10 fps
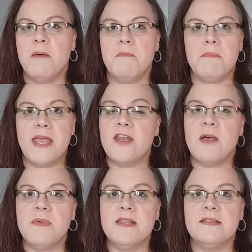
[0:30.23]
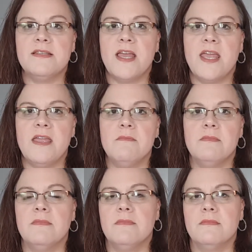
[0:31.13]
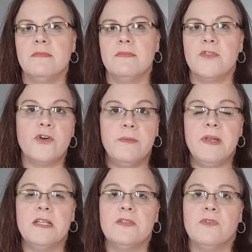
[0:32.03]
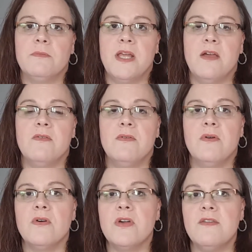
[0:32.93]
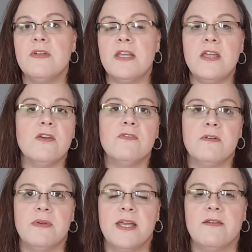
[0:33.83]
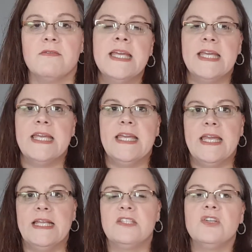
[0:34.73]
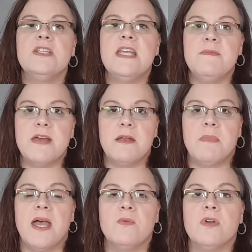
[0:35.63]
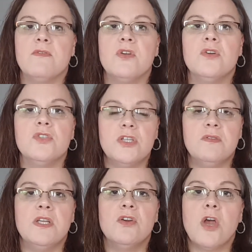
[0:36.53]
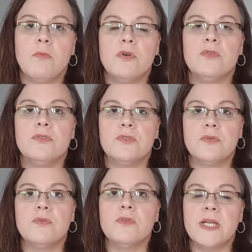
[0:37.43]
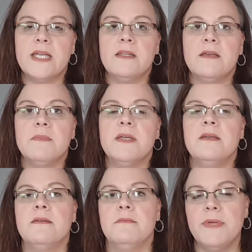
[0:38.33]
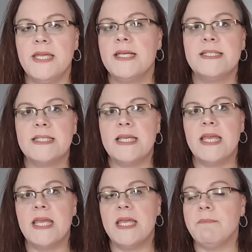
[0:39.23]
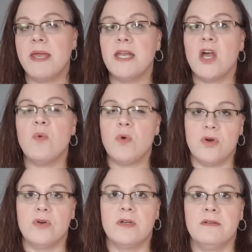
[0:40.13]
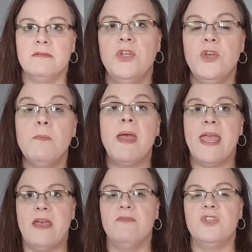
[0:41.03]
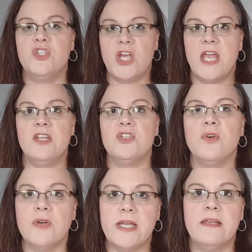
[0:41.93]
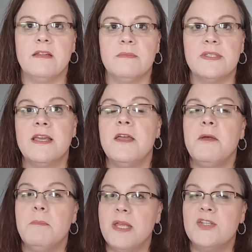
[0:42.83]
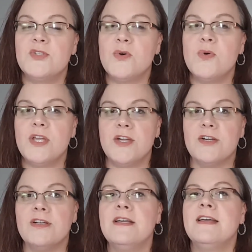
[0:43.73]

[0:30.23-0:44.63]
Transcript: may not be the same 30 minutes from now or even a year from now. It's good to keep that in mind whenever you're choosing your homeschool curriculum, because it may not work. You may have to change curriculums mid-school year